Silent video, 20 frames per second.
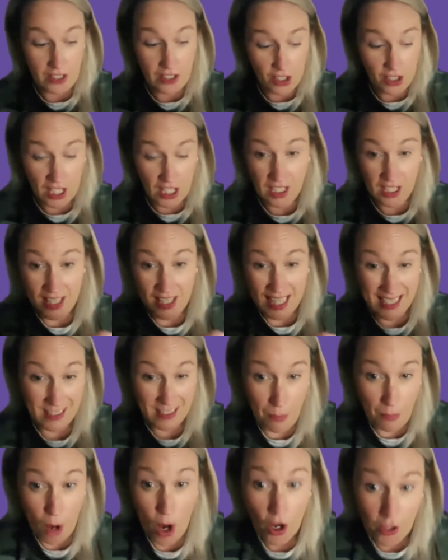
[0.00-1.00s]
she can tick the
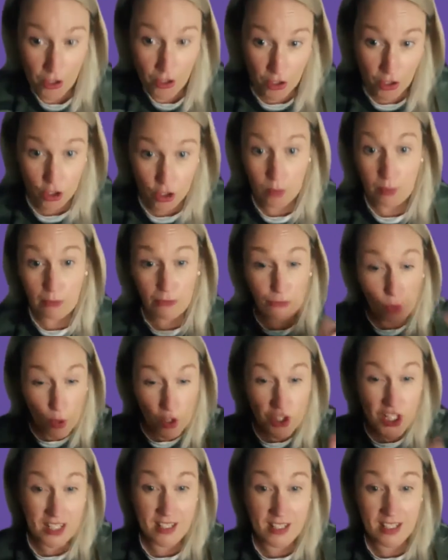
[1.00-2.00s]
boxes to before
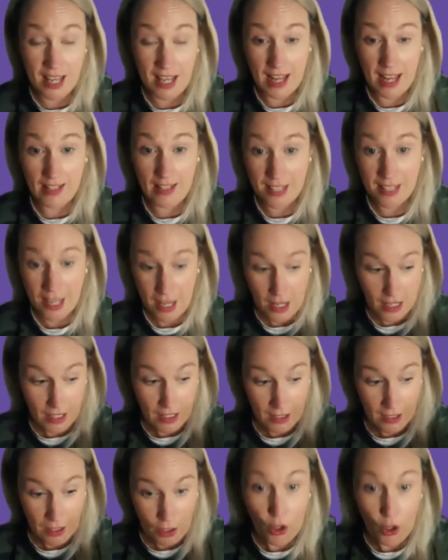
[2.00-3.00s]
she decides
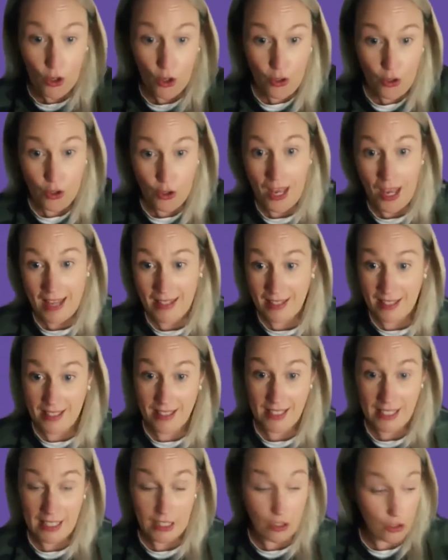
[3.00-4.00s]
who you get to
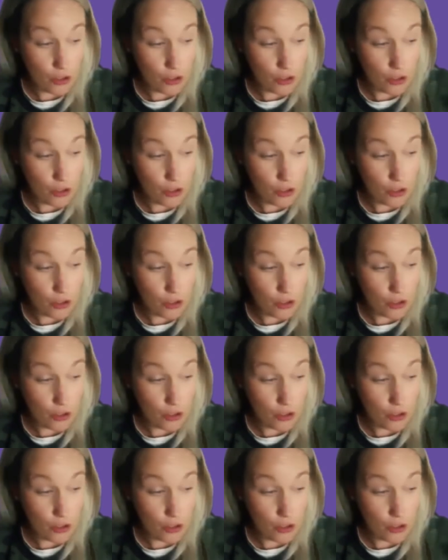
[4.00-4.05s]
see.